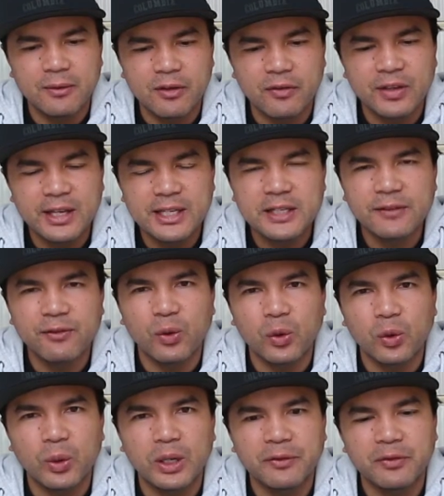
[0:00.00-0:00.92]
If these are
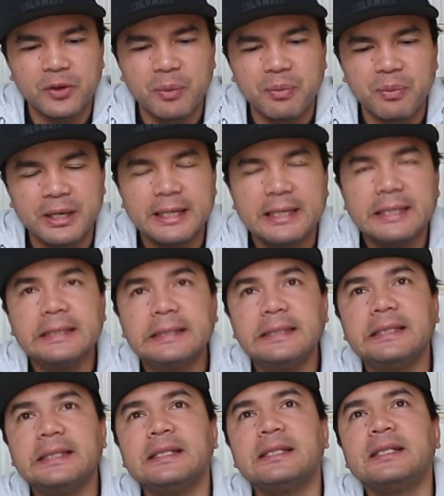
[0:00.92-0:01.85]
for the win or for the
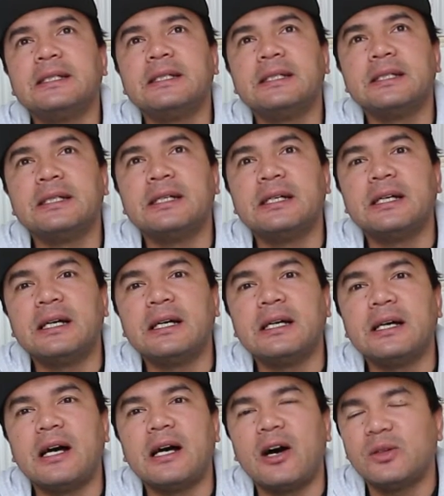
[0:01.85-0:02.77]
bin,
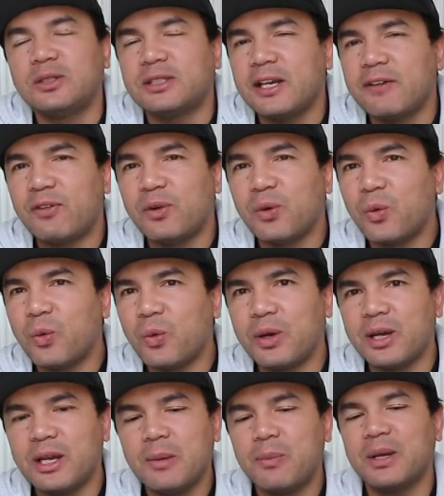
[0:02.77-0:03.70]
I'll say for the
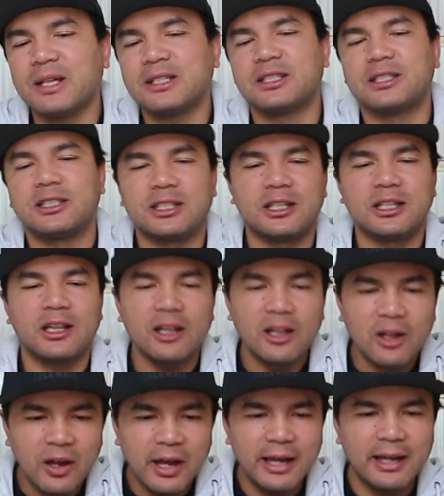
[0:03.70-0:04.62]
win, but
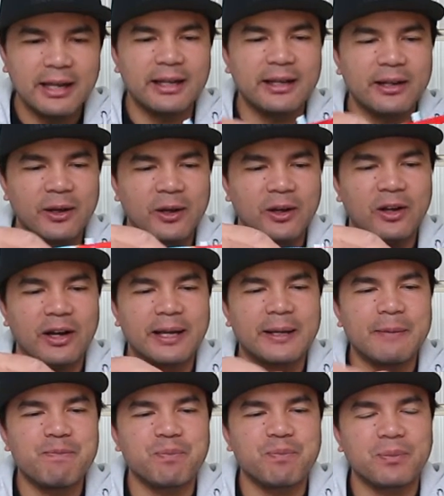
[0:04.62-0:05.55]
slightly though.
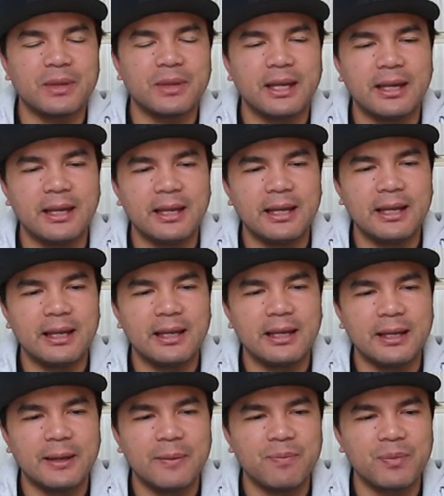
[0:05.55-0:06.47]
Like,
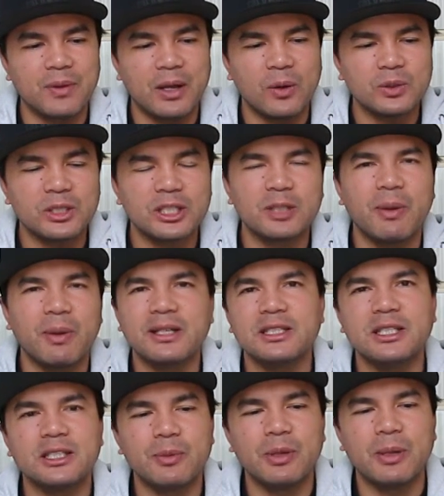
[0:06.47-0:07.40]
I was
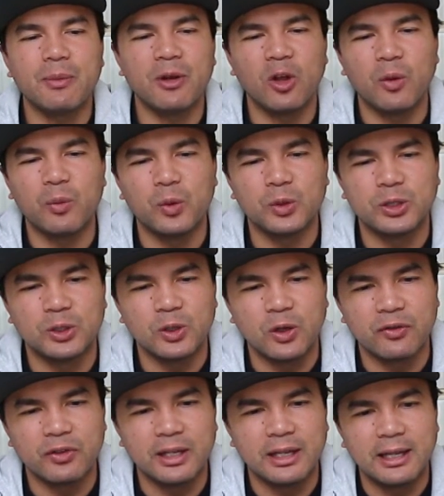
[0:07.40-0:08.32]
expecting it to be a lot more
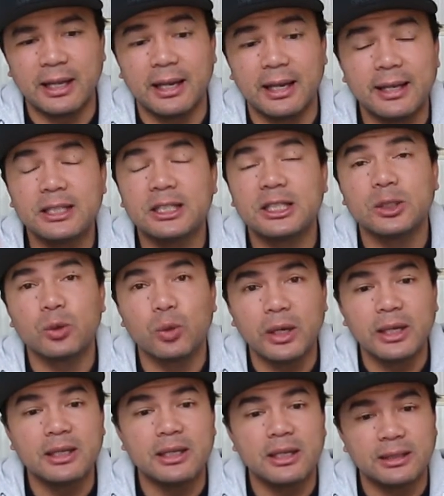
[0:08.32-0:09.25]
softer. It is
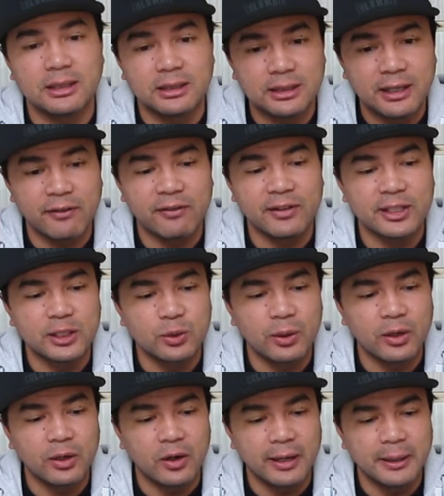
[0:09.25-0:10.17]
sweet. It's definitely a
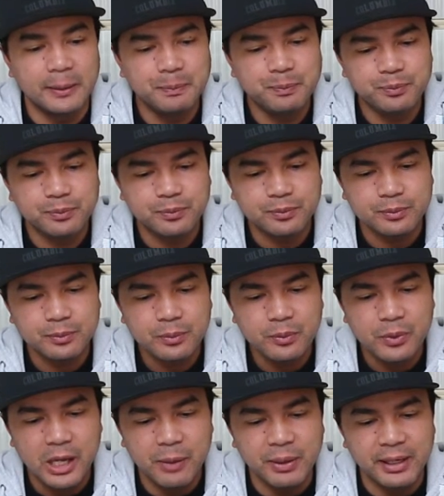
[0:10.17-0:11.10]
sweet item.
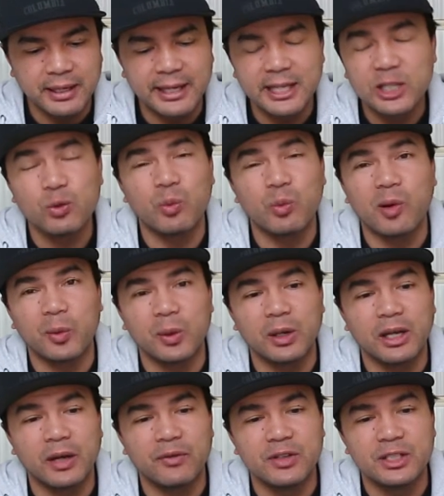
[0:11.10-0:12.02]
I mean, kids will
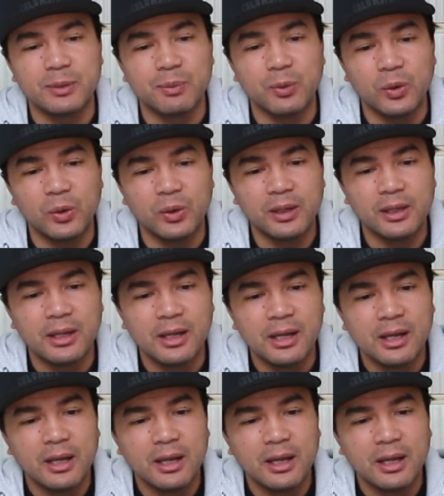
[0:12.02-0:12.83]
probably love this more.